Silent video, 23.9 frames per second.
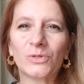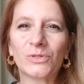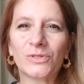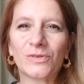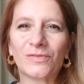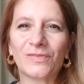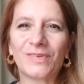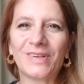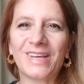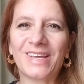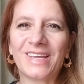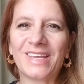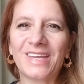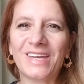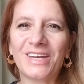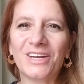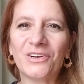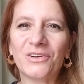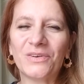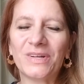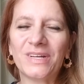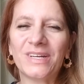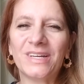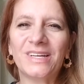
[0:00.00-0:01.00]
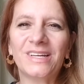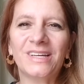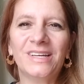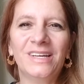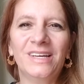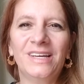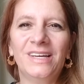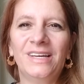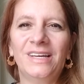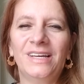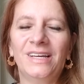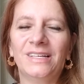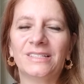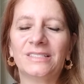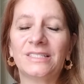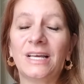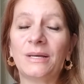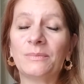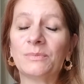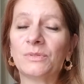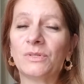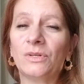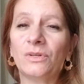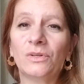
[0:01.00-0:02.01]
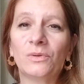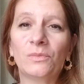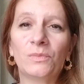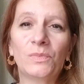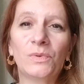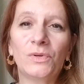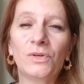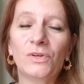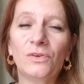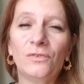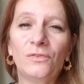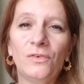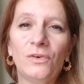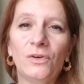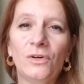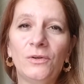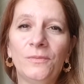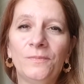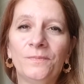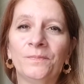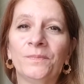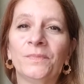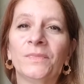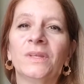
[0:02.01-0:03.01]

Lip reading: of Lake Erie. It's absolutely beautiful,